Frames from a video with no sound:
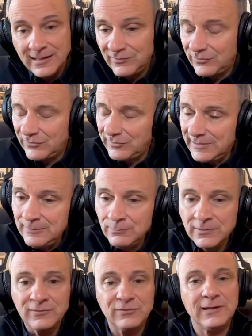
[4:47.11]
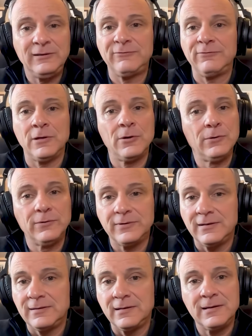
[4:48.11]
it seamlessly flows
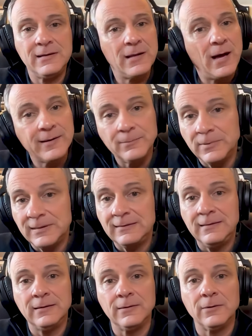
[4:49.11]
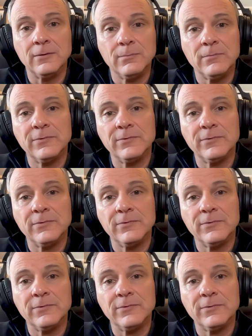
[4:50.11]
into not a big deal.